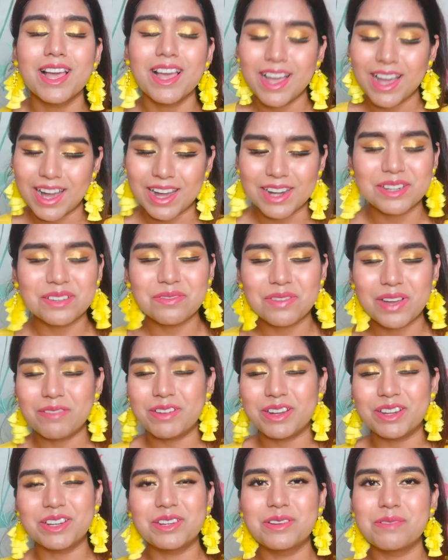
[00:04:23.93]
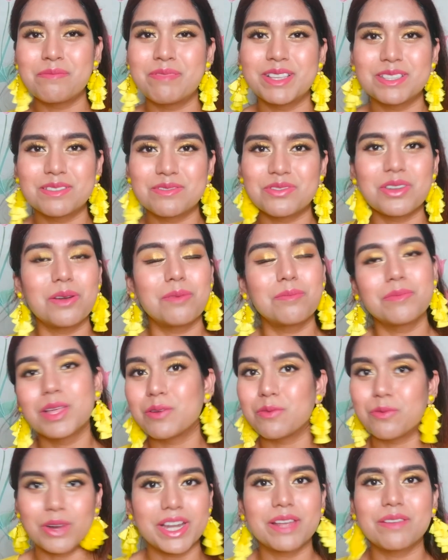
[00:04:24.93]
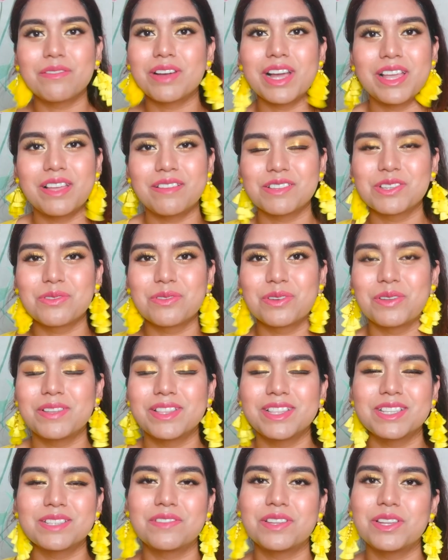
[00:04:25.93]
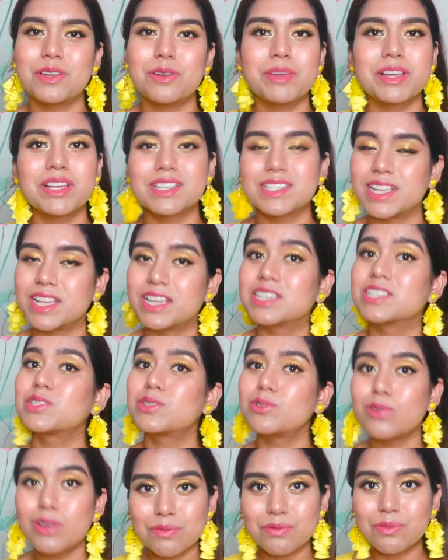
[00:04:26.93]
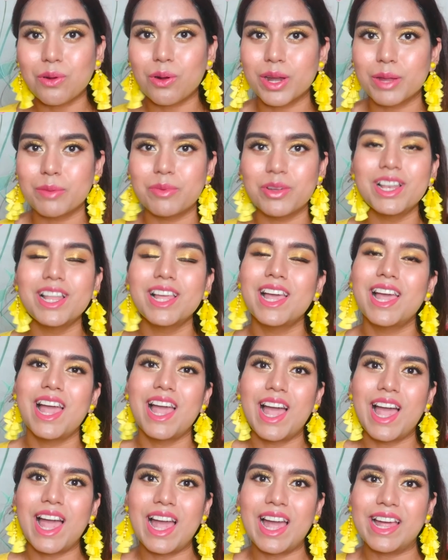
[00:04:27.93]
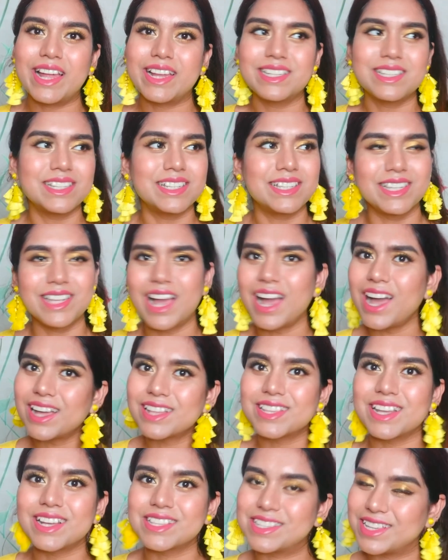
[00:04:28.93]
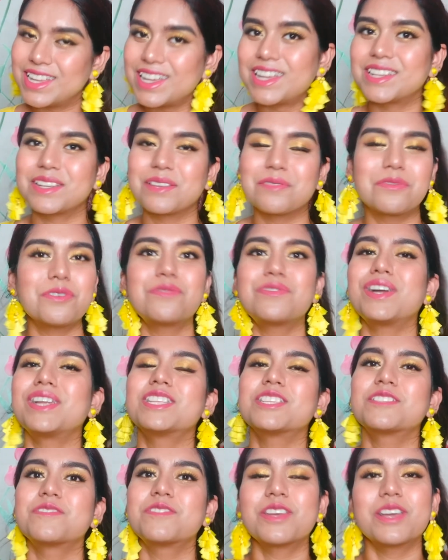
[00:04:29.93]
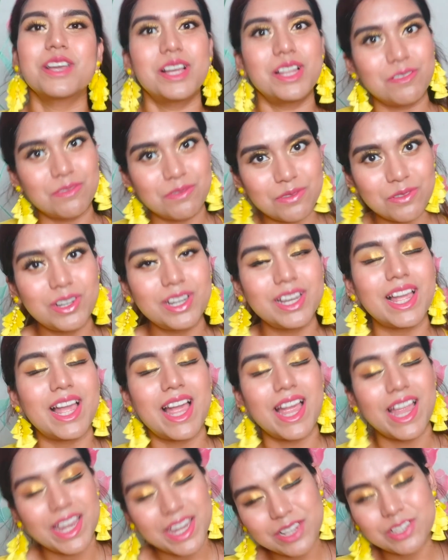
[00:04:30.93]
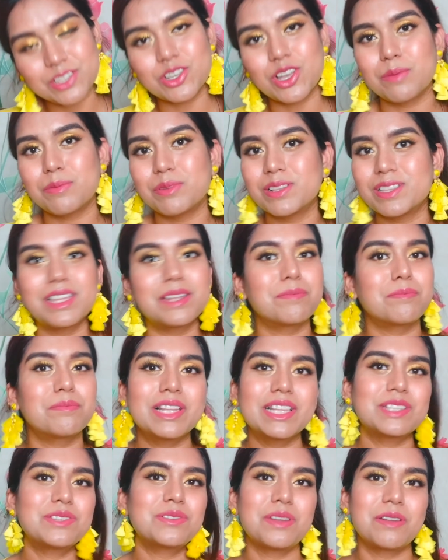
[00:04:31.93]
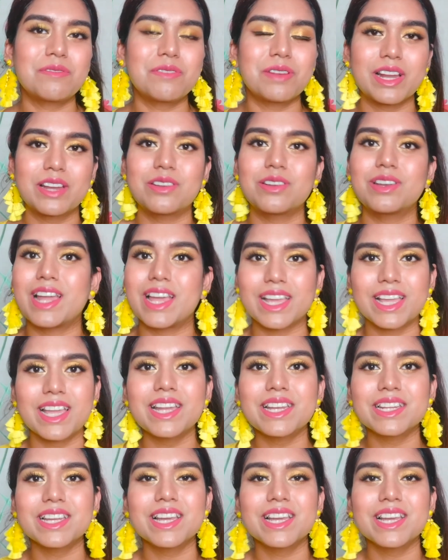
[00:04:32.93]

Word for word: under 500 rupees from whatever I have shown you in this video because they are so affordable. And yeah, that's it. If you find this video helpful and enjoyable, then please do not forget to like it